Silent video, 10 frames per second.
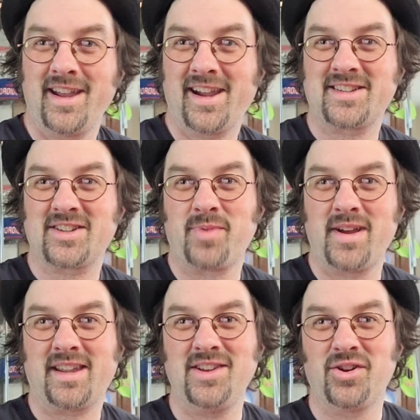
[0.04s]
guys, it's
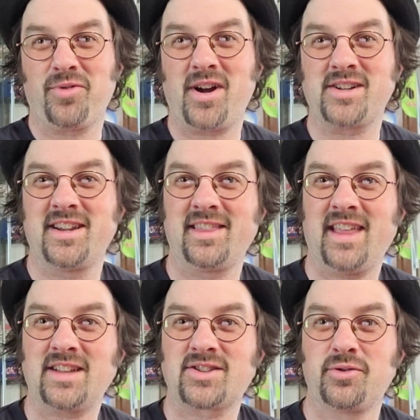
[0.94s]
Mike, and you're watching
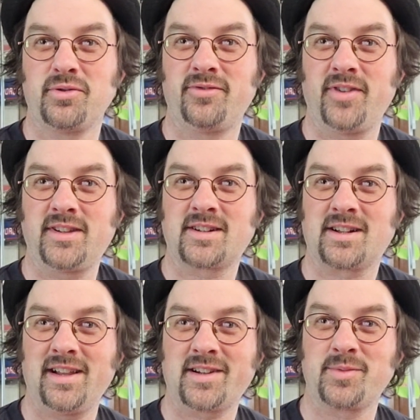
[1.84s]
That's Cool Vintage
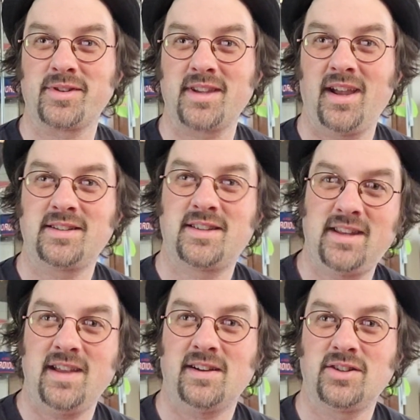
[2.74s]
Collectibles. And
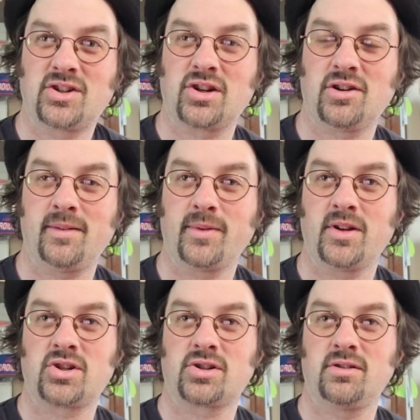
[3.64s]
today on the show, I'm going
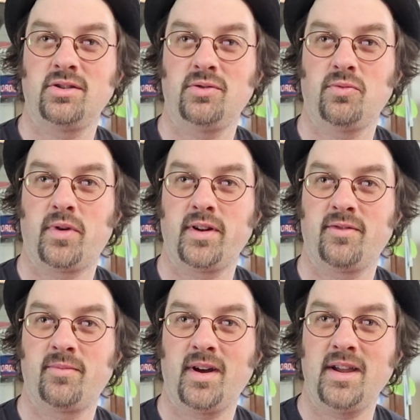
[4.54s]
to show you one
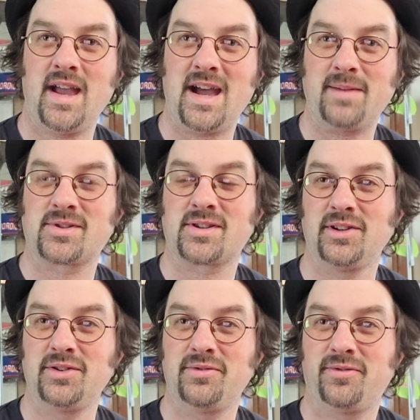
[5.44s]
of my
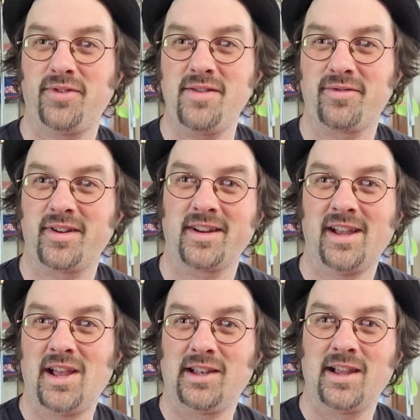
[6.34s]
absolute favorite
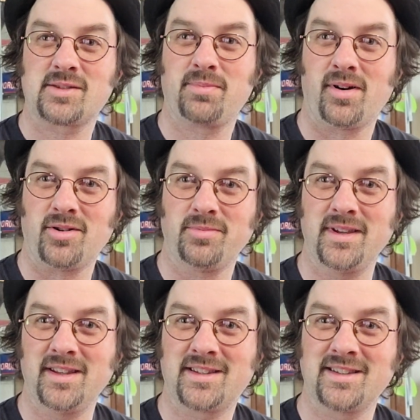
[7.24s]
Les Paul
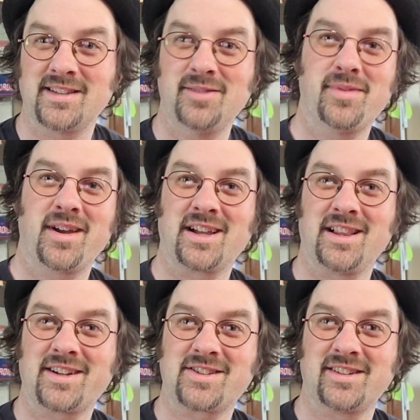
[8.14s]
pieces in my
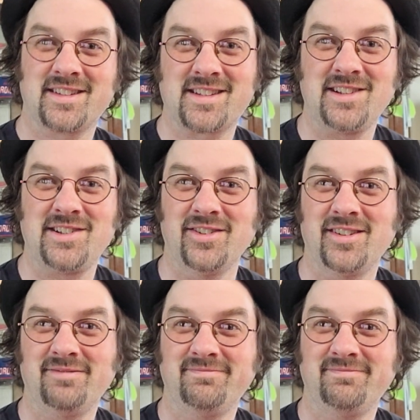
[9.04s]
collection. Stay tuned.